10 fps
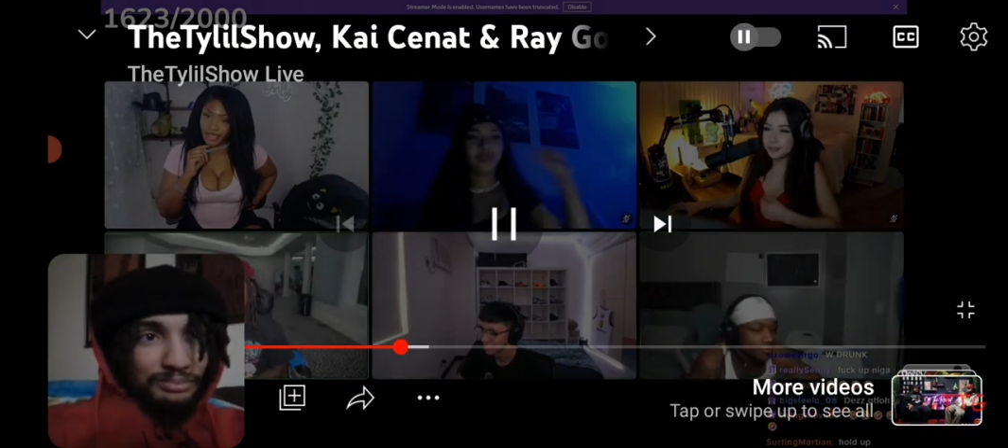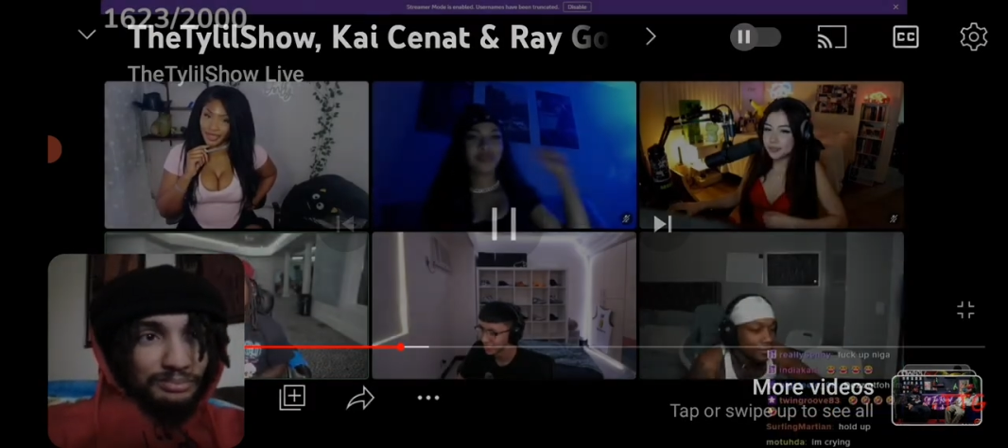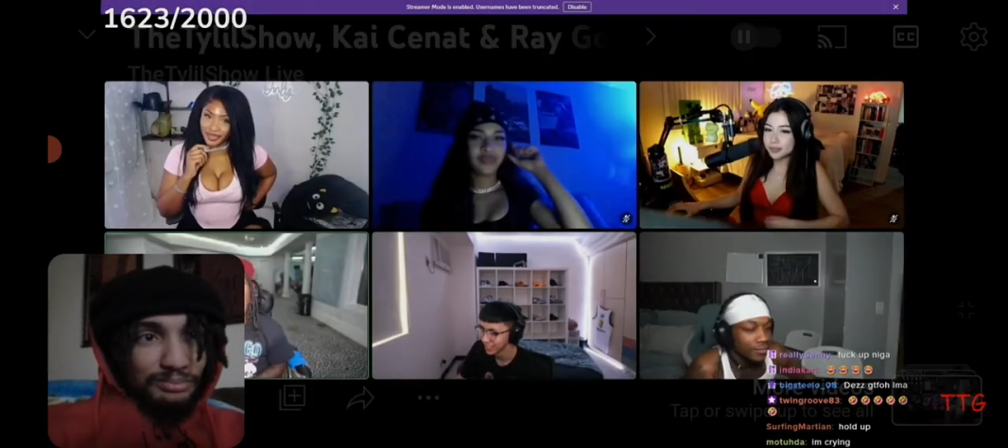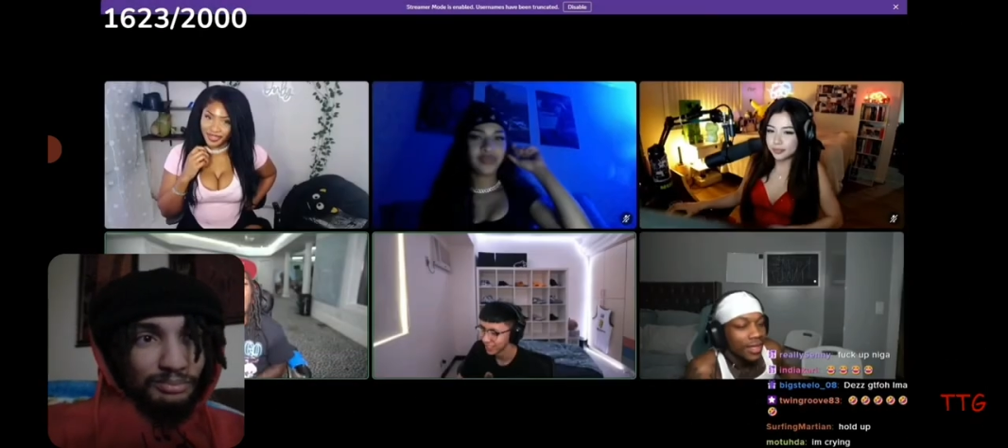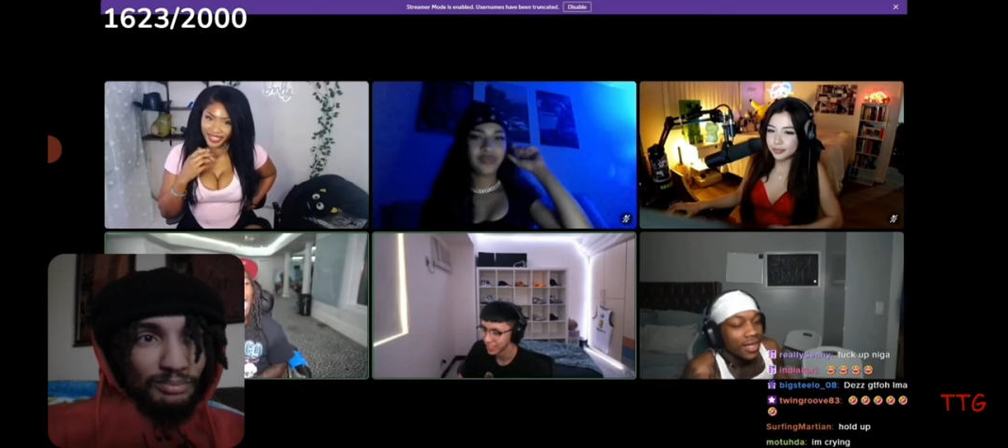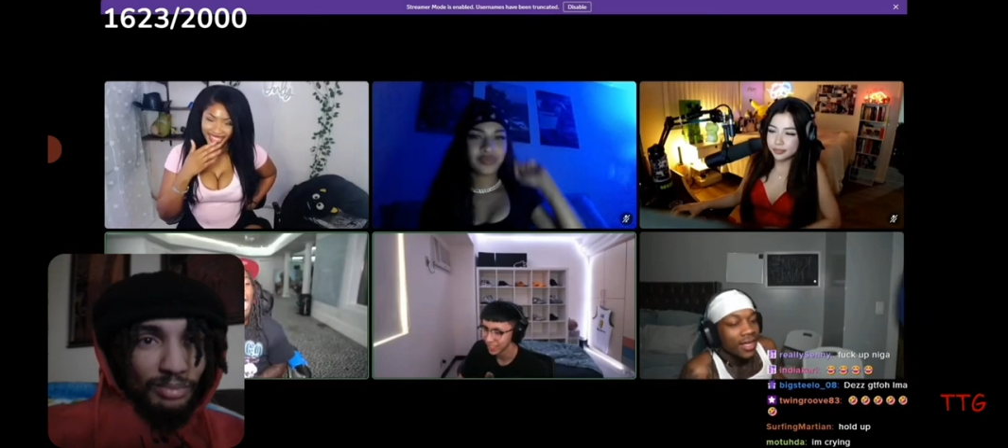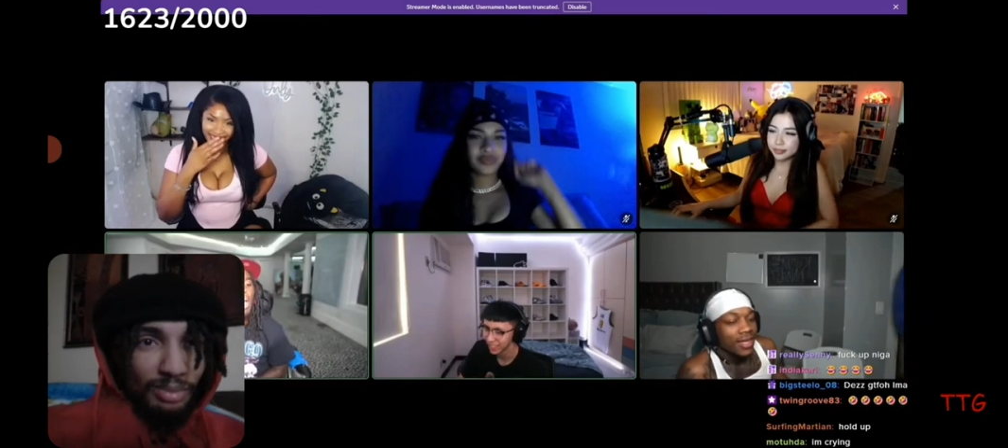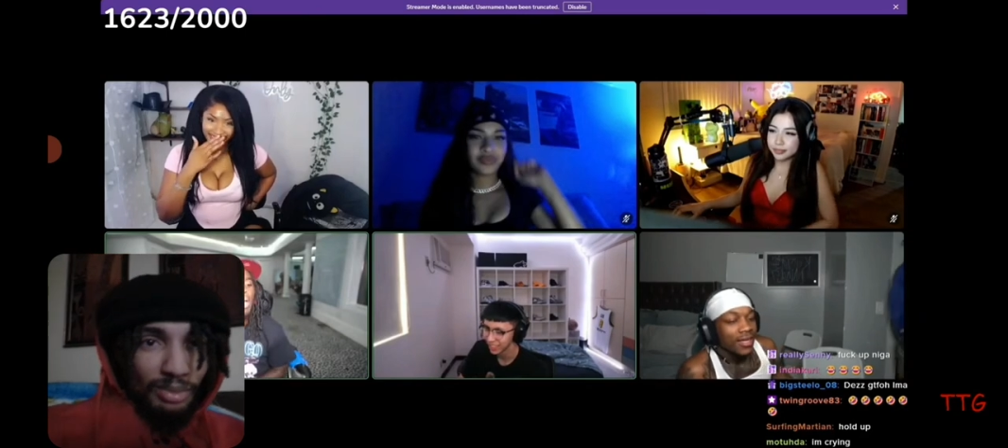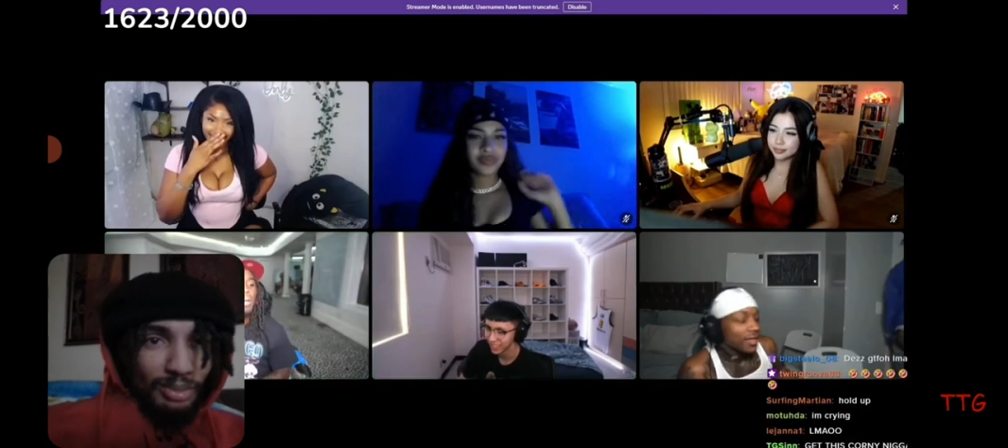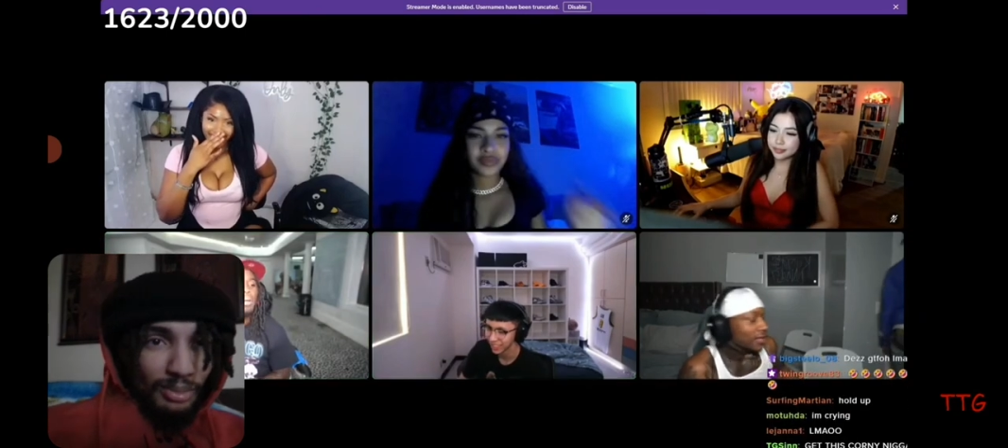have a good night,
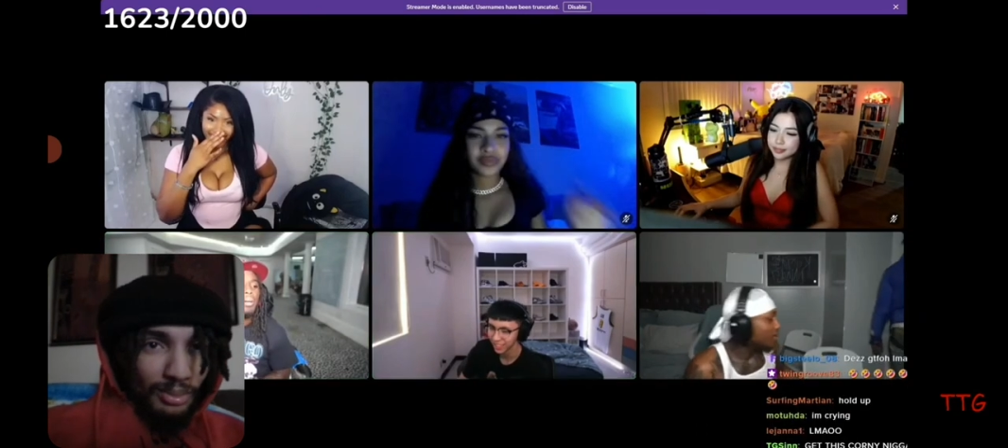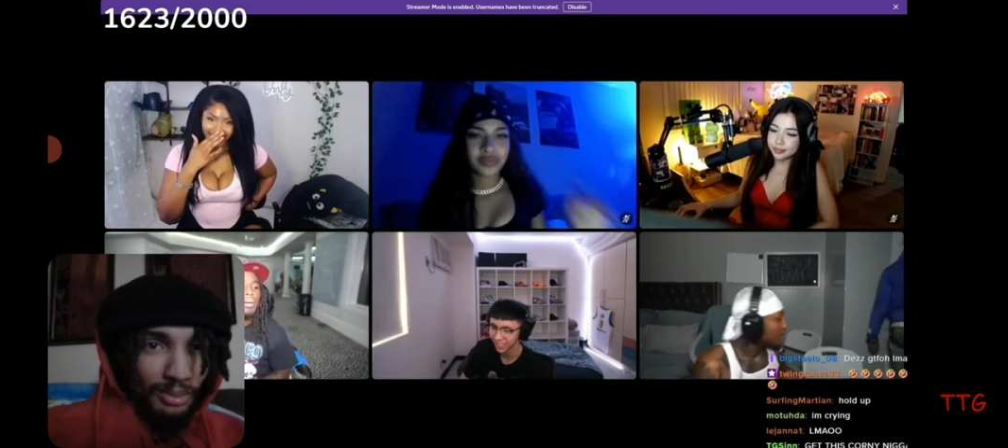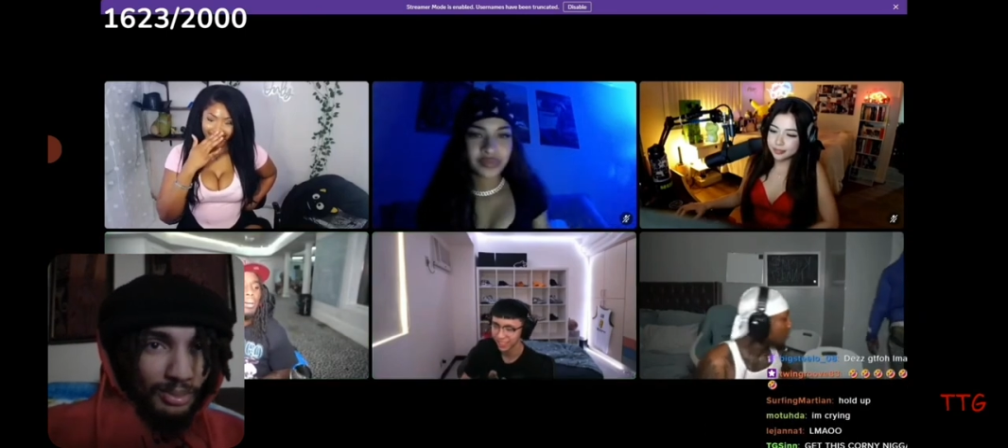pop.